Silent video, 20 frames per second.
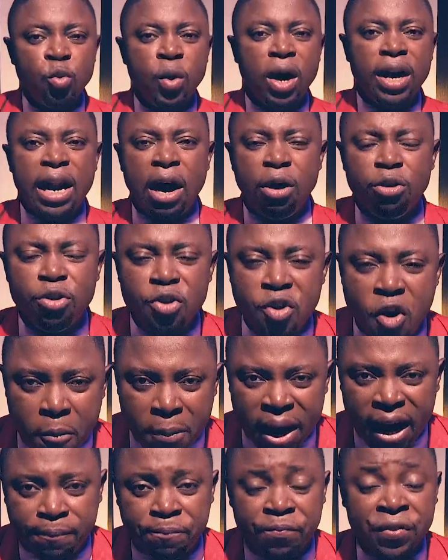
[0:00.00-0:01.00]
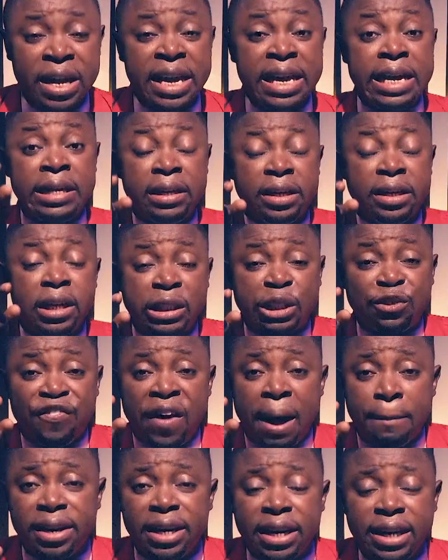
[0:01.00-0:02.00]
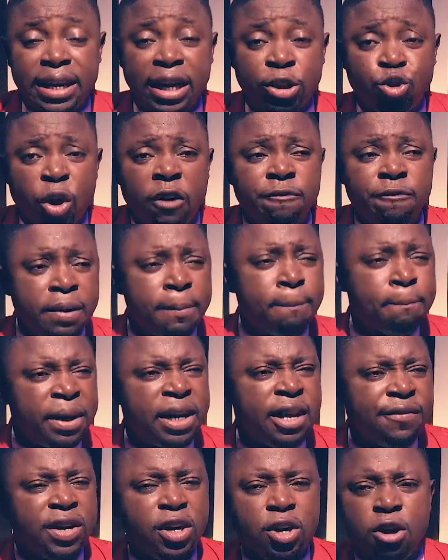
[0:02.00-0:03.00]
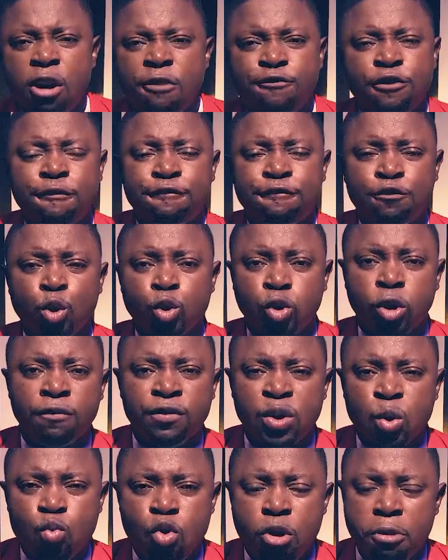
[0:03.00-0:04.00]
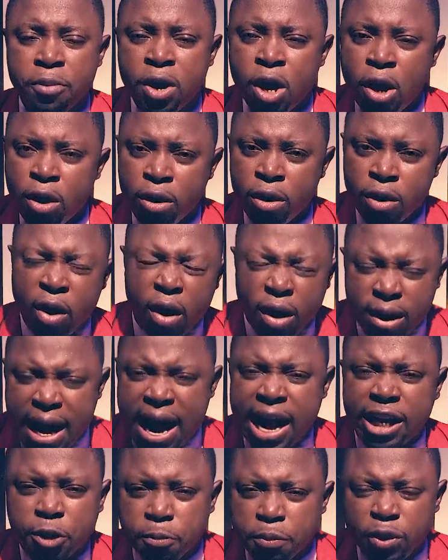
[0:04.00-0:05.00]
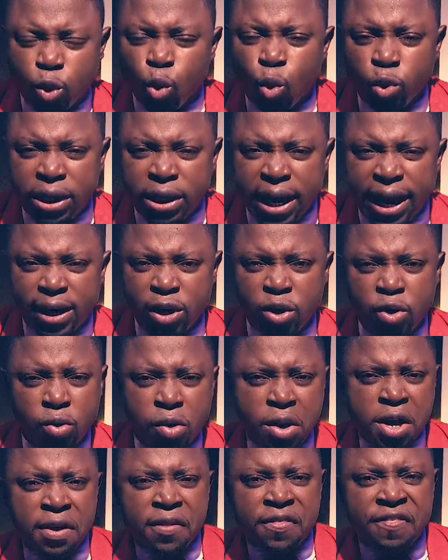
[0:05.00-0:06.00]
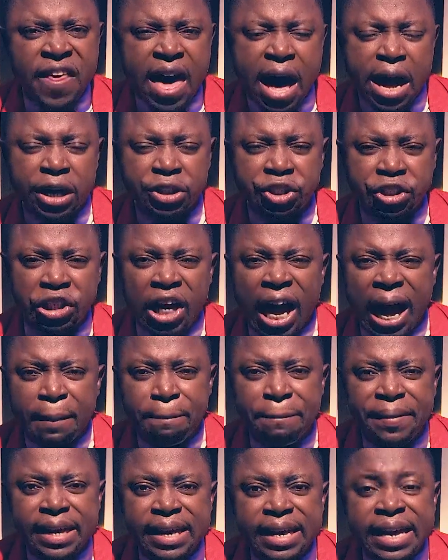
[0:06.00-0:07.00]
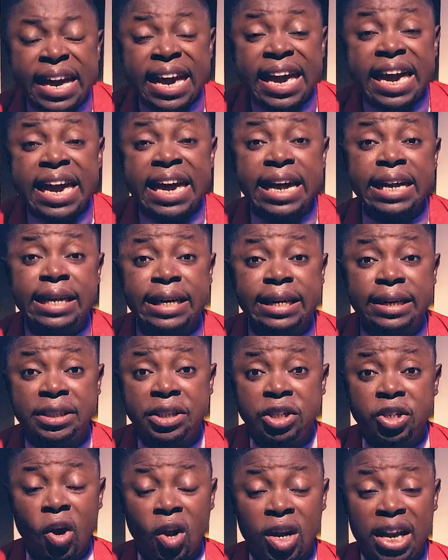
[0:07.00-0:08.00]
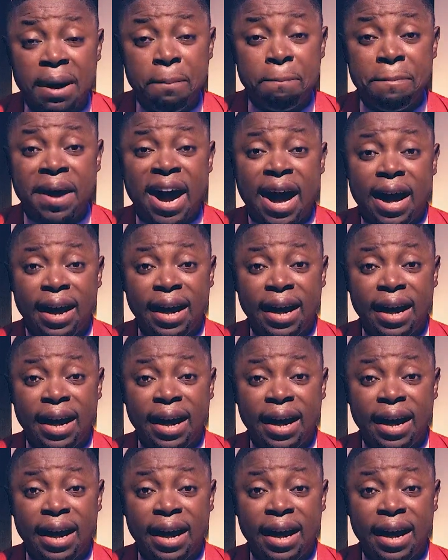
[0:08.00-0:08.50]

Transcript: You are now normal. In this family that you have been believing God for fruit of the womb, God asked me to tell you, there shall be increase in your number.